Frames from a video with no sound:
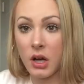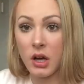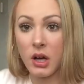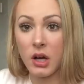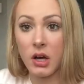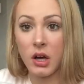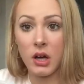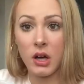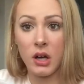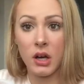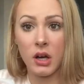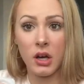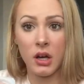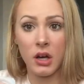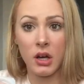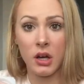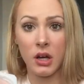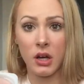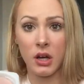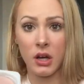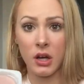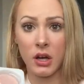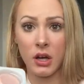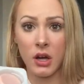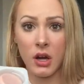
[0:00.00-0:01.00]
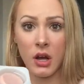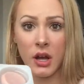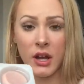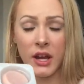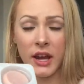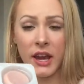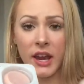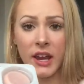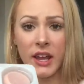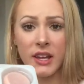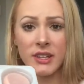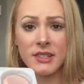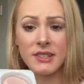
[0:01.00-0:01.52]
Can
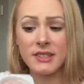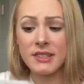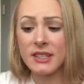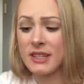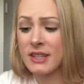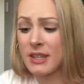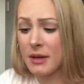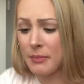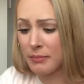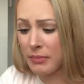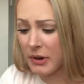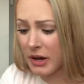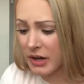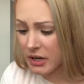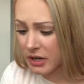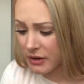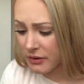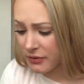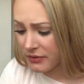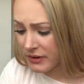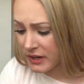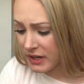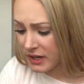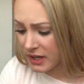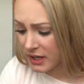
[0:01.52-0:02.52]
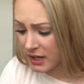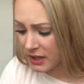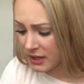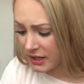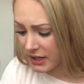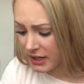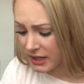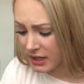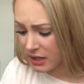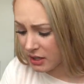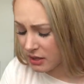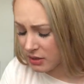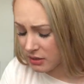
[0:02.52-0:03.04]
I just eat the Butterfinger?
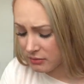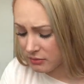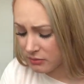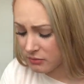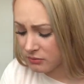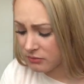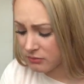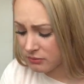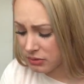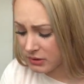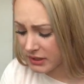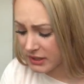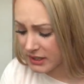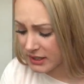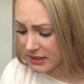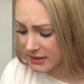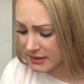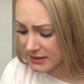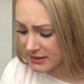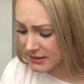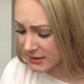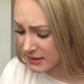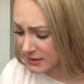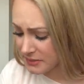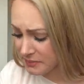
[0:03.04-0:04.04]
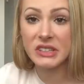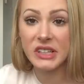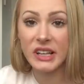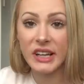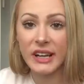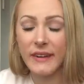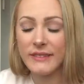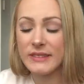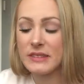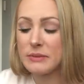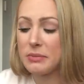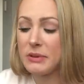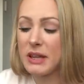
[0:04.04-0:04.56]
Like, please. I
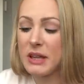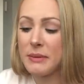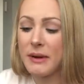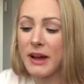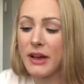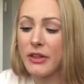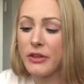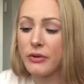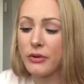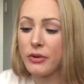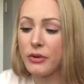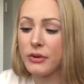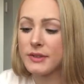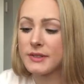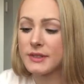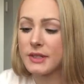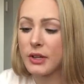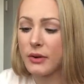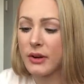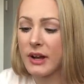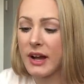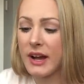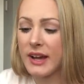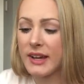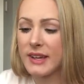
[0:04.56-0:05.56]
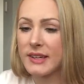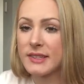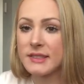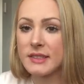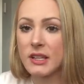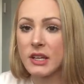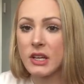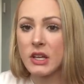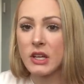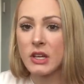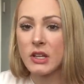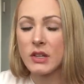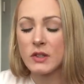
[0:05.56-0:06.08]
have to play by the rules though, guys.
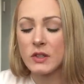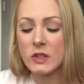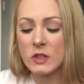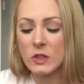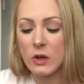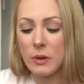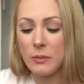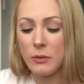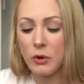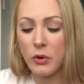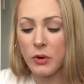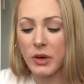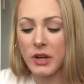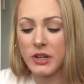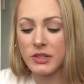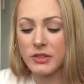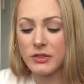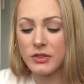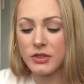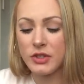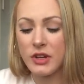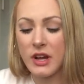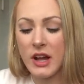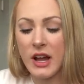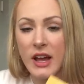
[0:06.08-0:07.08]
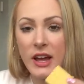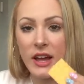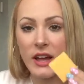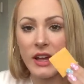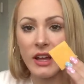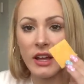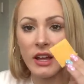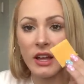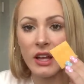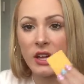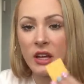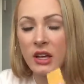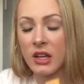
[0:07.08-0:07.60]
So I'm going to
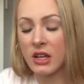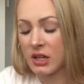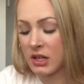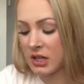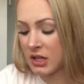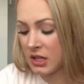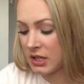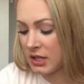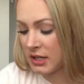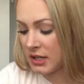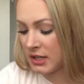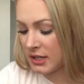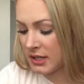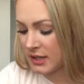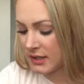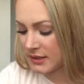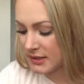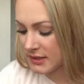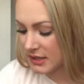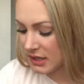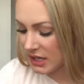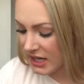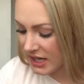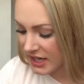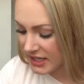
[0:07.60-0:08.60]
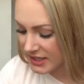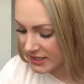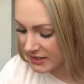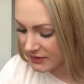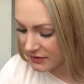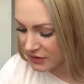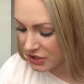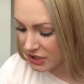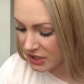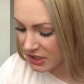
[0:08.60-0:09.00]
try a slice of